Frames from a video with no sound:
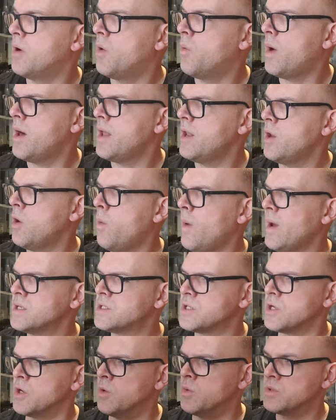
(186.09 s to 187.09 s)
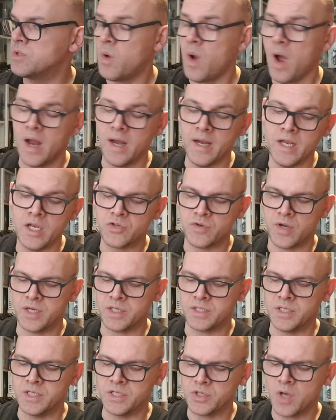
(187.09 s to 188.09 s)
where they all went to. It's quite an
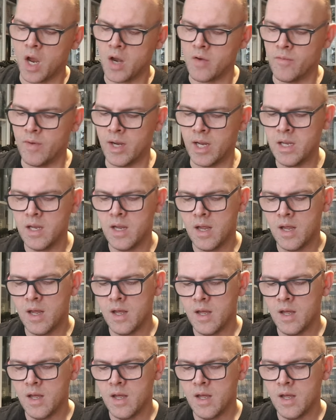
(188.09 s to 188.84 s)
interesting site, really.